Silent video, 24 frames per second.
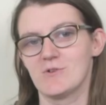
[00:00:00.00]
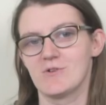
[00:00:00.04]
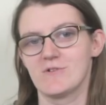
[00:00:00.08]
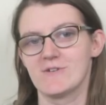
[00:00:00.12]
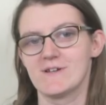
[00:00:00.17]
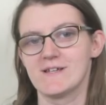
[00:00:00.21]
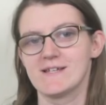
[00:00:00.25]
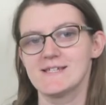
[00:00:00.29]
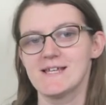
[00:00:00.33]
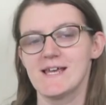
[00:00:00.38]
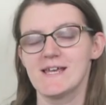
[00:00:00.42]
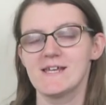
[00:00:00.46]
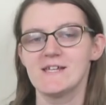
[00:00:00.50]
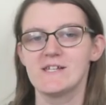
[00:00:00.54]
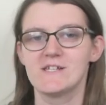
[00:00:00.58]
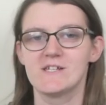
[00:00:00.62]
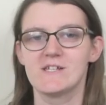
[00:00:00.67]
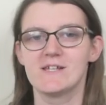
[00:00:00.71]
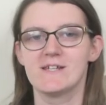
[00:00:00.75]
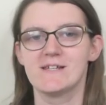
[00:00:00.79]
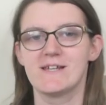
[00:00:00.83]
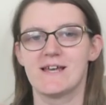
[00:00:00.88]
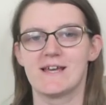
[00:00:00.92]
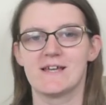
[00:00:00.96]

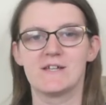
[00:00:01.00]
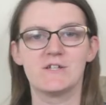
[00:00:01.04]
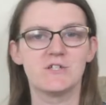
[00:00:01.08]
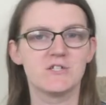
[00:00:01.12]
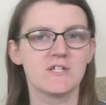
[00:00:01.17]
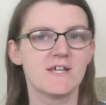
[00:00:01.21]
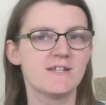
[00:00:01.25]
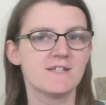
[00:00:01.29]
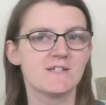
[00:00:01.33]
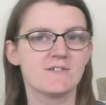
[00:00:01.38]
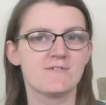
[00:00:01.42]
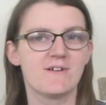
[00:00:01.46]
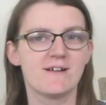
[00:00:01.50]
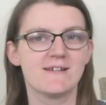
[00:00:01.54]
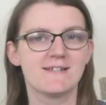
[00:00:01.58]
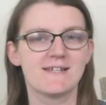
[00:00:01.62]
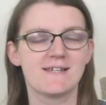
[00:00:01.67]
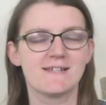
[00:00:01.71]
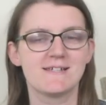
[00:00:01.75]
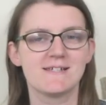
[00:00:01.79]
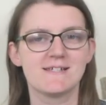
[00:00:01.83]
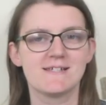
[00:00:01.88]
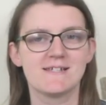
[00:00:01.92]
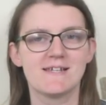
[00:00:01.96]
orientation and gender
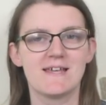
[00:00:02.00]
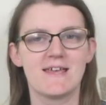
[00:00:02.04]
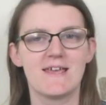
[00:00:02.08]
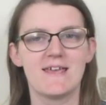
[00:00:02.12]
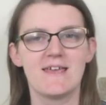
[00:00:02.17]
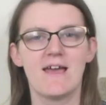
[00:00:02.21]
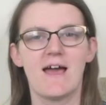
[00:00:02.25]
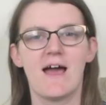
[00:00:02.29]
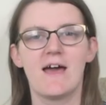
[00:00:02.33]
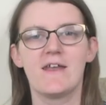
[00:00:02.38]
identity